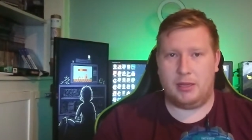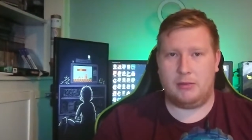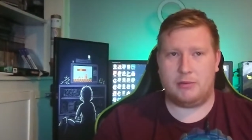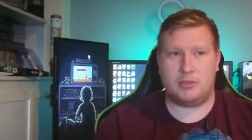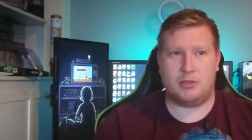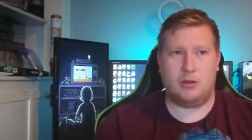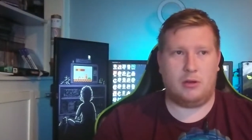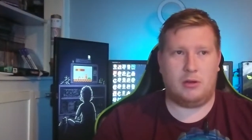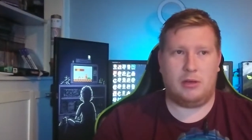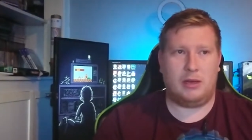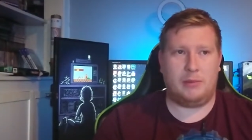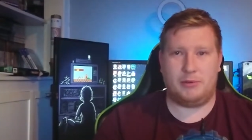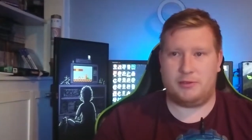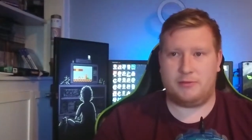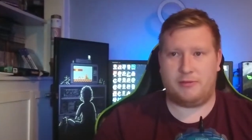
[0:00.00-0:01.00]
I
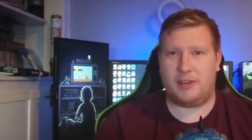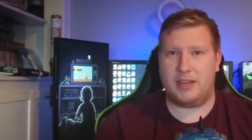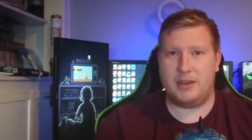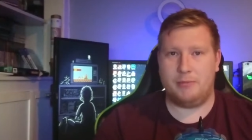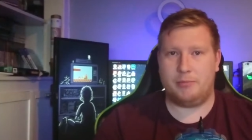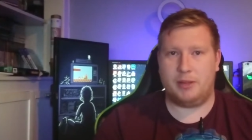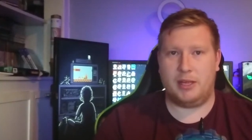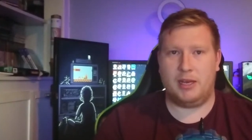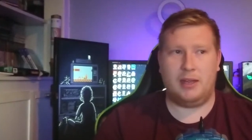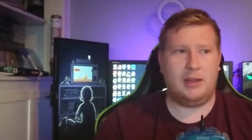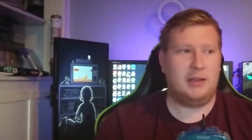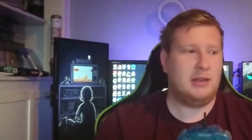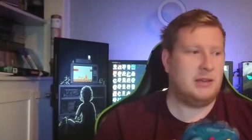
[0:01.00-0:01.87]
was fine playing it.